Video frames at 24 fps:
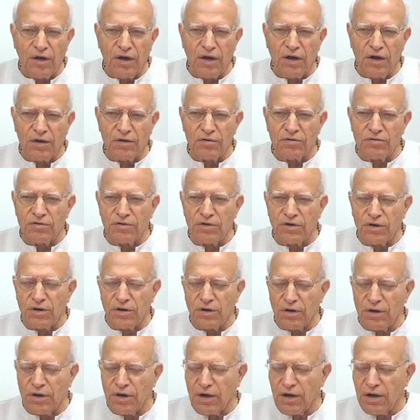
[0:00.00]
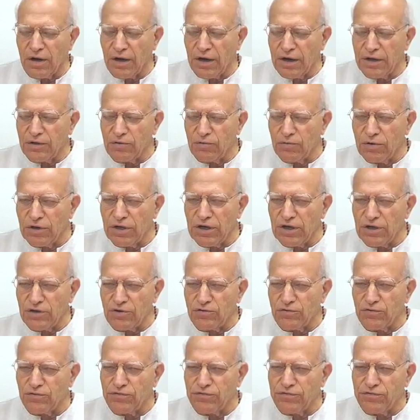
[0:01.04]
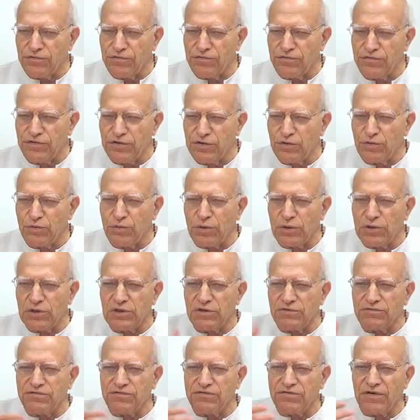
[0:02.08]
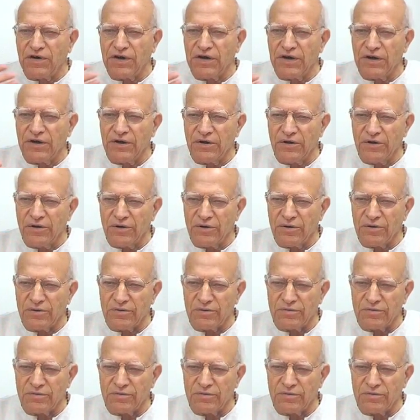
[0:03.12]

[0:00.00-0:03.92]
And I don't need to fuel the fire.